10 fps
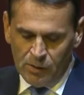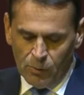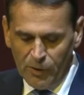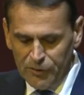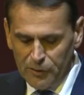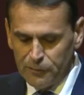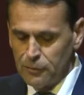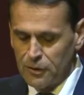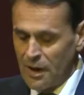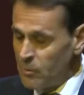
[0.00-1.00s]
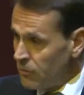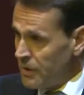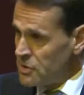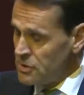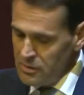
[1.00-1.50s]
whether through
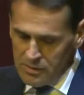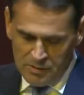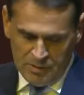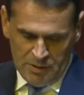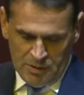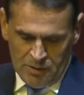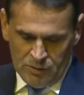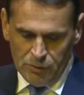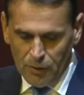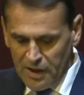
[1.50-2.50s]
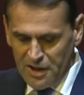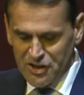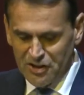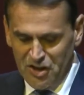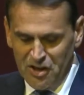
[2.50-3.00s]
collaboration, knowledge
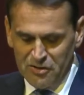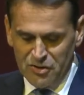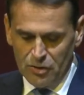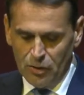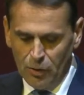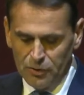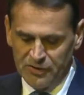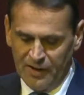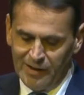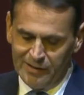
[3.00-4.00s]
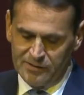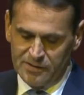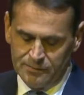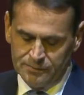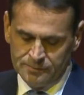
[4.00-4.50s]
exchange, or
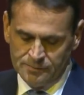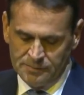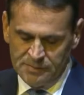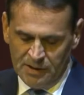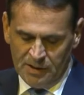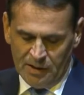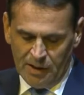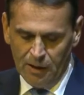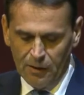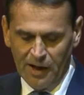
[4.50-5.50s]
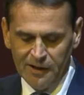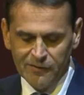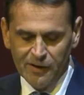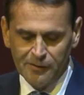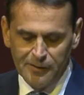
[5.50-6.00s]
talent. Our
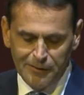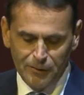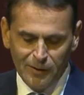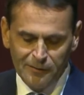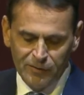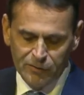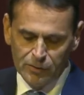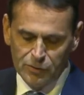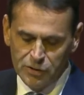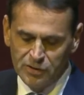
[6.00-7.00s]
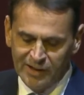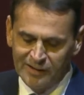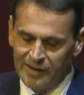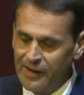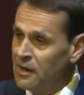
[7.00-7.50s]
advanced lithography solution can
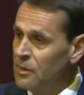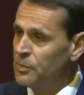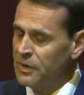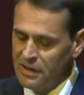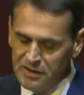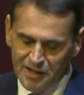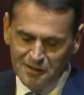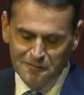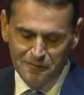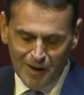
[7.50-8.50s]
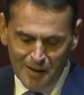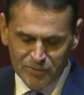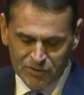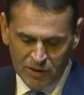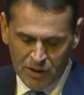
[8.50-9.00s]
help India's
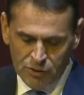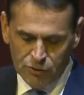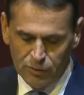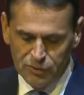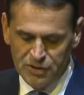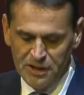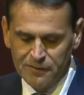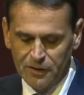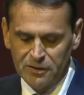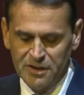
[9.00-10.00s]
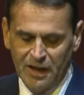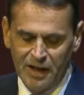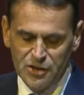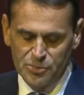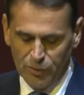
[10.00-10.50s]
fabs to achieve
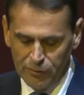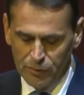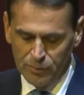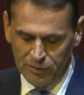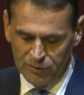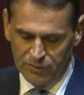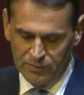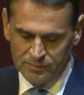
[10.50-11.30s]
cutting-edge performance.